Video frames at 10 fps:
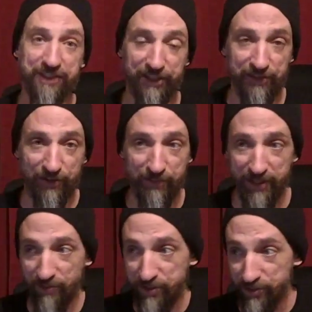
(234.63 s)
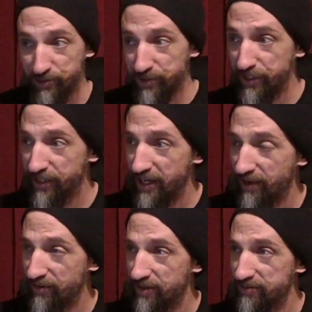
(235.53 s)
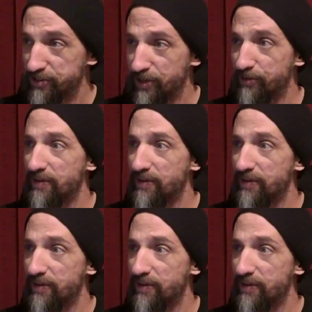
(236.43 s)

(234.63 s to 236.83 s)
here a little bit, which was really good. I was starting to